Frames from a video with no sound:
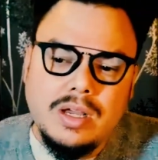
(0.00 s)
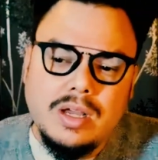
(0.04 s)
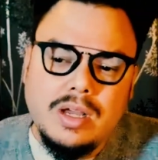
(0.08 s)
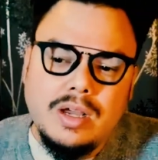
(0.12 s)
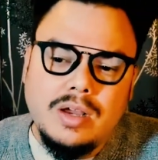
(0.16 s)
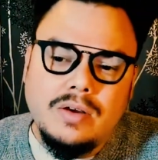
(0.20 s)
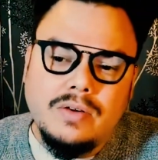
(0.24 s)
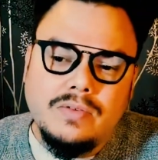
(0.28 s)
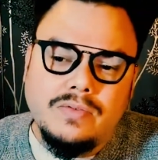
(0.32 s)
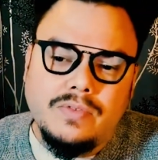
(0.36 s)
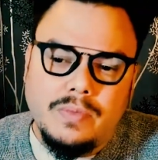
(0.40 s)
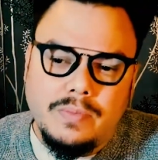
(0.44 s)

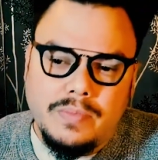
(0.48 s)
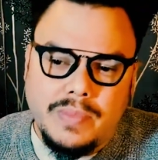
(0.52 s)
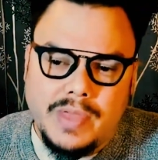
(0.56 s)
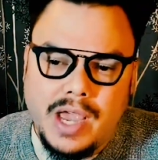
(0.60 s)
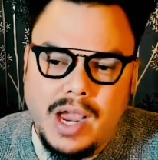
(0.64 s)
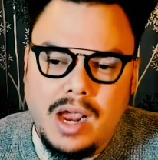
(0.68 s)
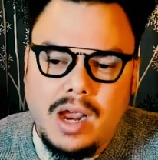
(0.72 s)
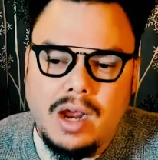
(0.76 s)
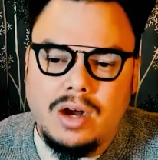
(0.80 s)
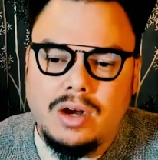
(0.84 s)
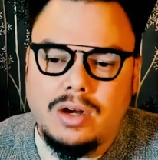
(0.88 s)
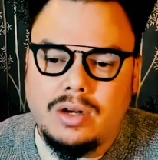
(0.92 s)
From
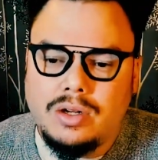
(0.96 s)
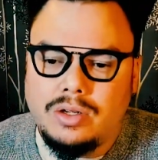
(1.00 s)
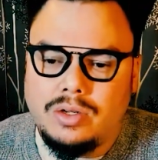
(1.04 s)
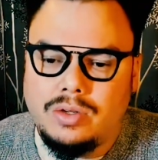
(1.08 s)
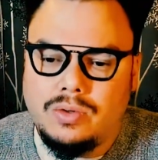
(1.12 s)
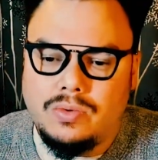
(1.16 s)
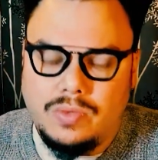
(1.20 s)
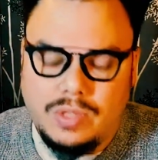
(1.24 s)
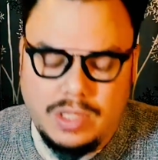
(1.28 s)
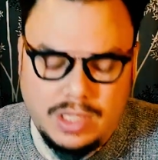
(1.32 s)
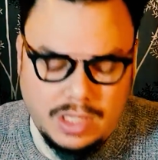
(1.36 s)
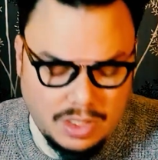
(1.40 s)
there,
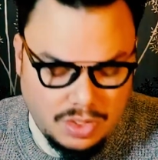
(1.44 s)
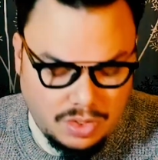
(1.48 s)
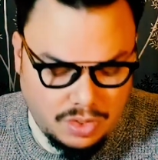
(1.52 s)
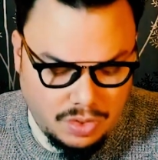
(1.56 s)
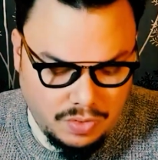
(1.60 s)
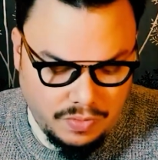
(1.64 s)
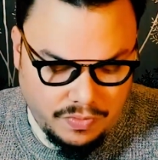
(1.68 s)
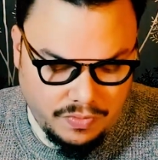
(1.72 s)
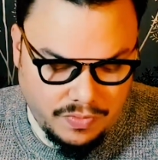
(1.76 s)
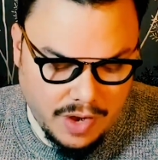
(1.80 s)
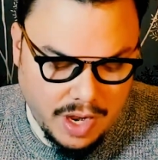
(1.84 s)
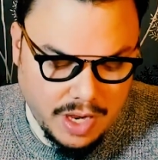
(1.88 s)
you need
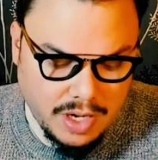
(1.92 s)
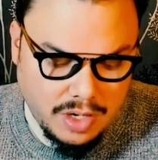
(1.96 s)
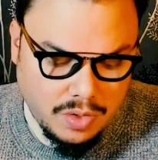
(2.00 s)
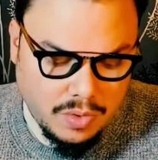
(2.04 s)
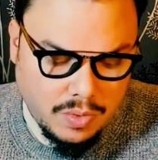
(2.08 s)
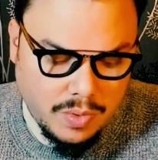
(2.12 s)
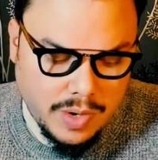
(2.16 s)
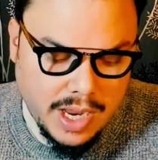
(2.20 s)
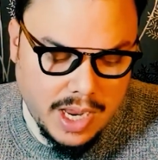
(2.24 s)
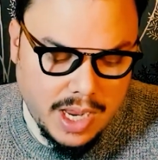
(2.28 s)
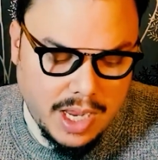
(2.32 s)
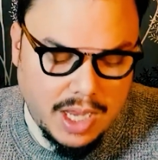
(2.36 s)
to find a
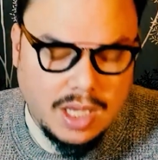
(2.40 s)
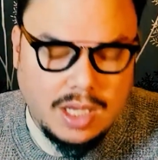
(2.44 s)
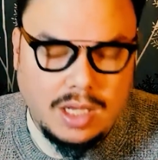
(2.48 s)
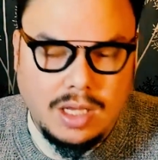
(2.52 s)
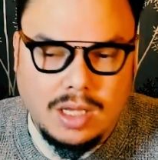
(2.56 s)
way,